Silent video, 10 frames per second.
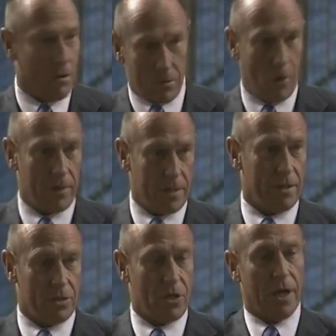no, nobody
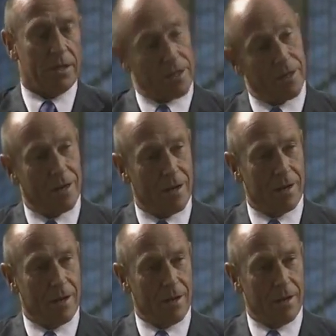sees Jason
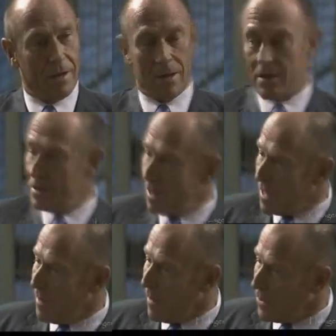until
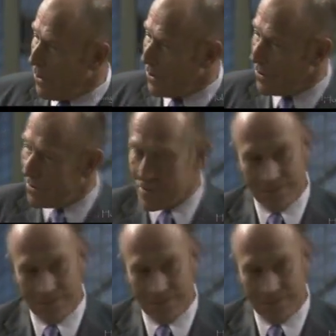they get my daughter.